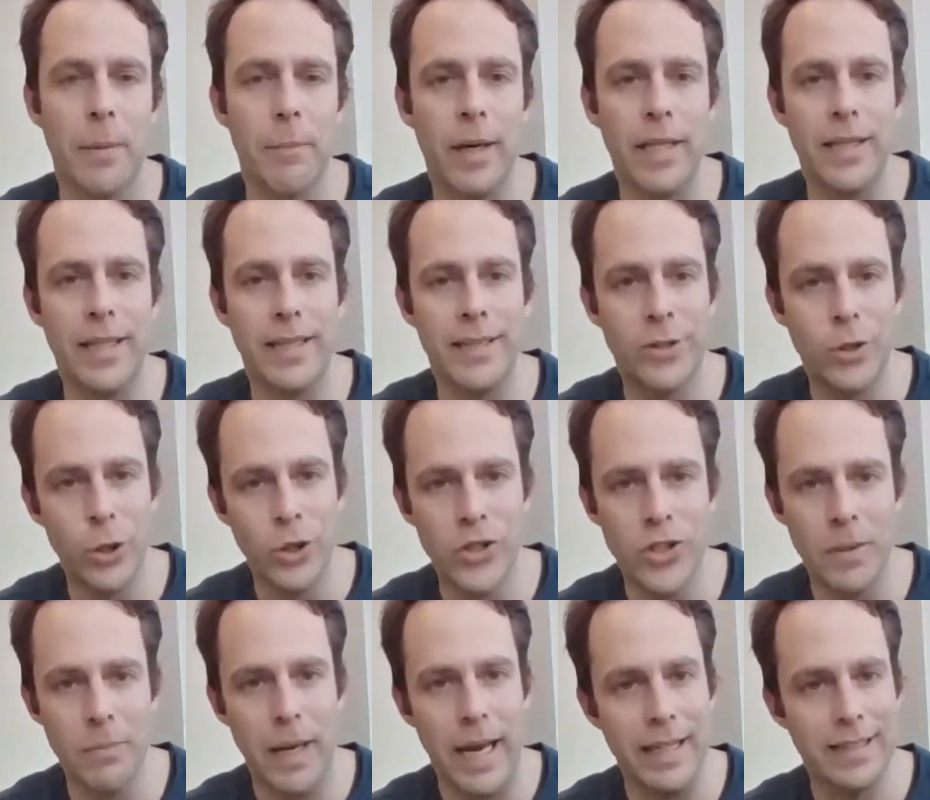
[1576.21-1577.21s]
But the
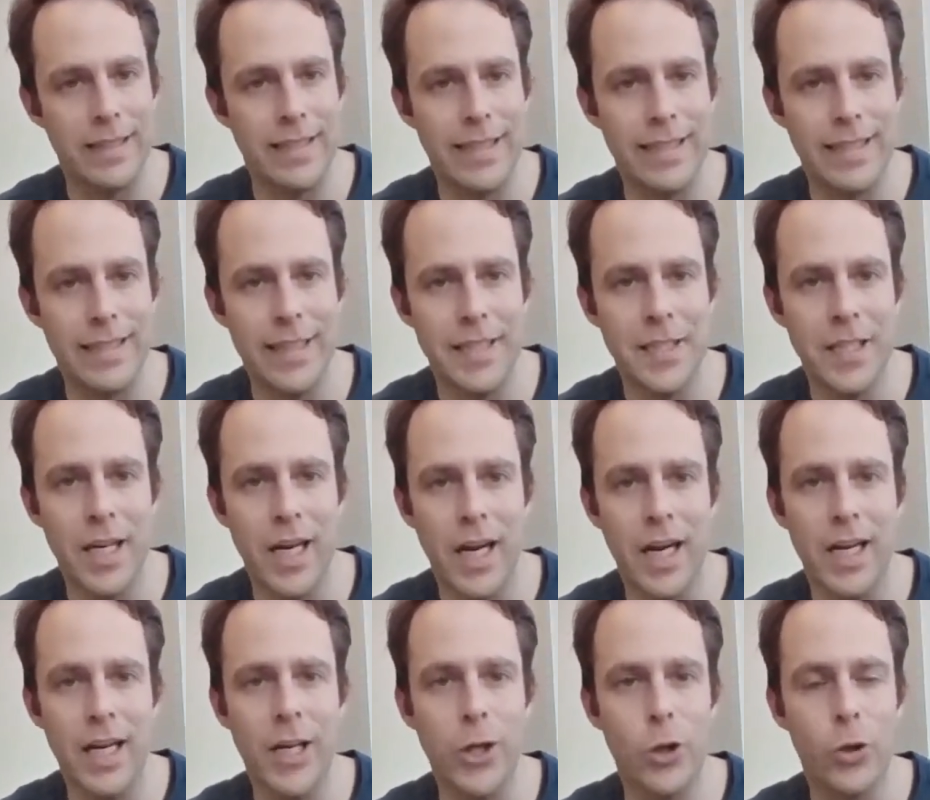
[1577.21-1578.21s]
system, as it is
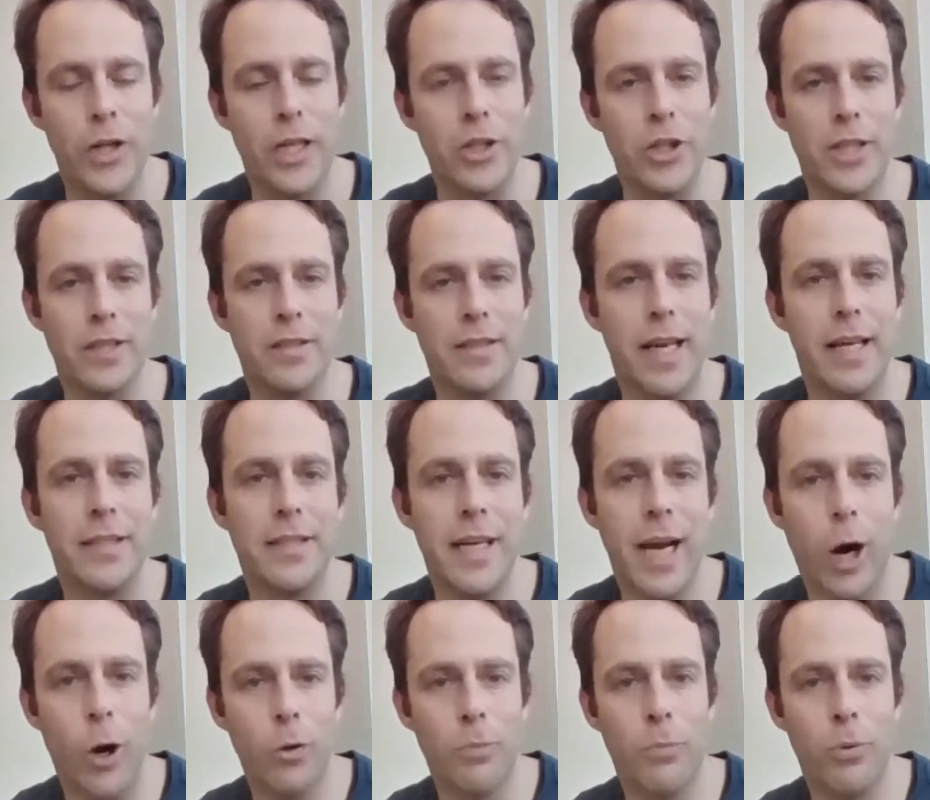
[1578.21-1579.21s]
linear, you can just take the
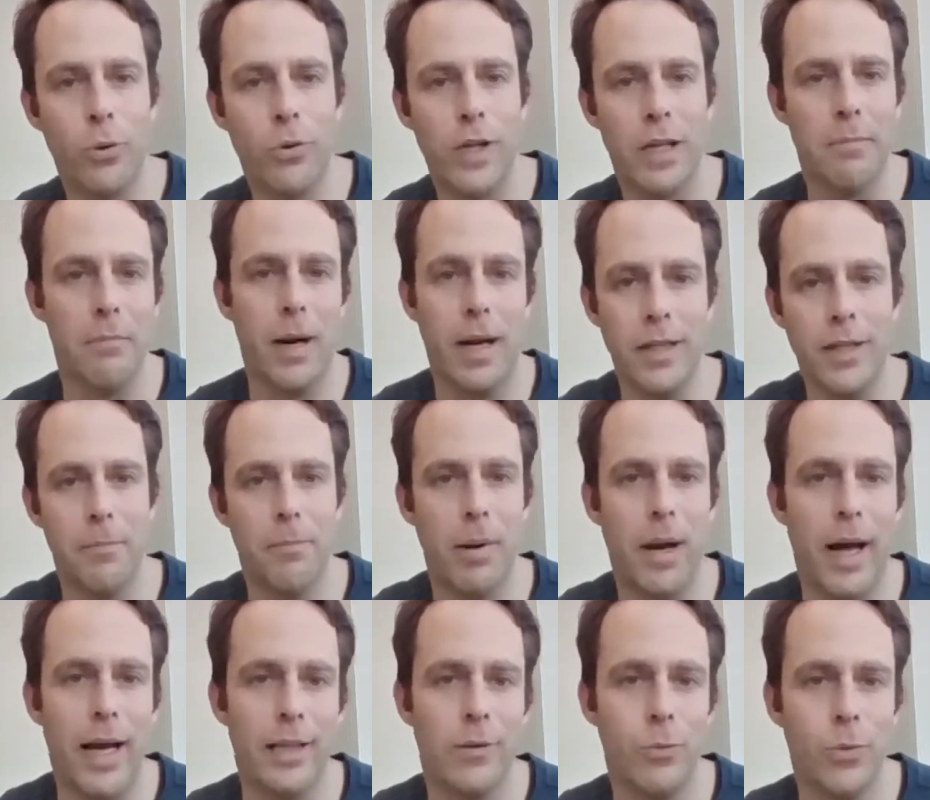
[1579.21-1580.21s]
output and
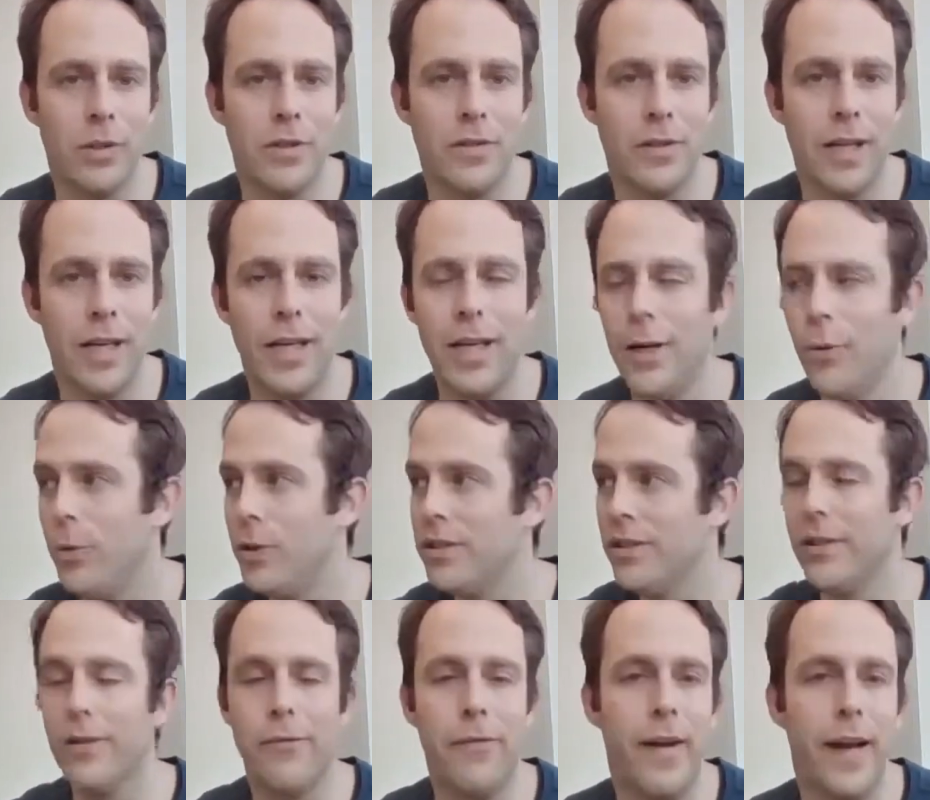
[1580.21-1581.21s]
multiply it with
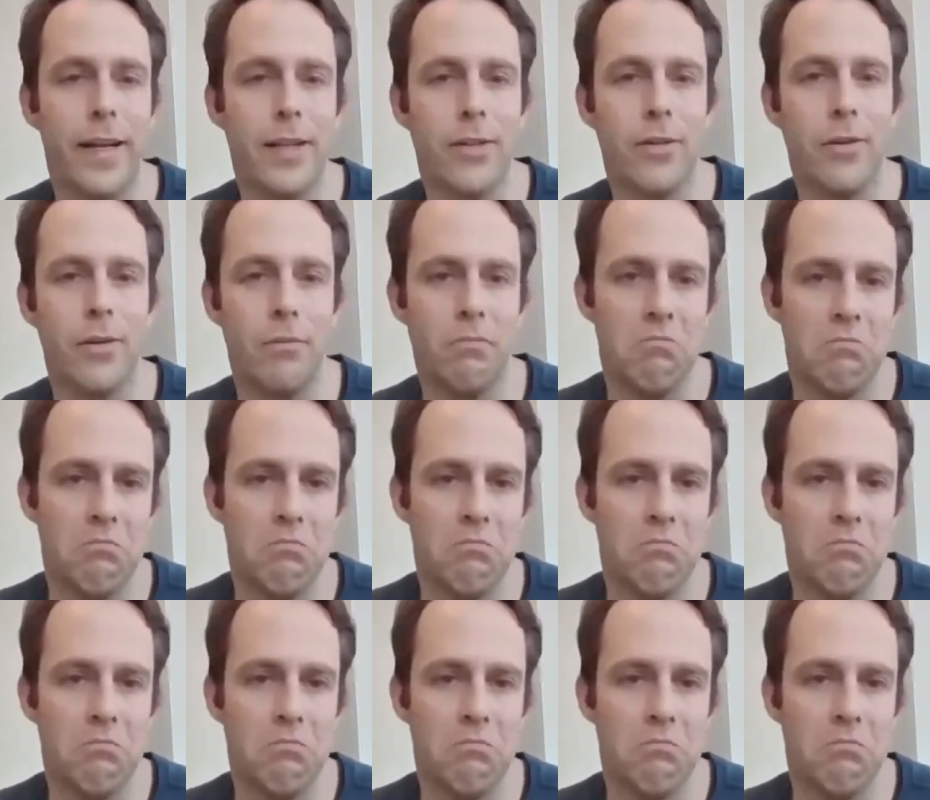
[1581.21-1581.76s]
this factor.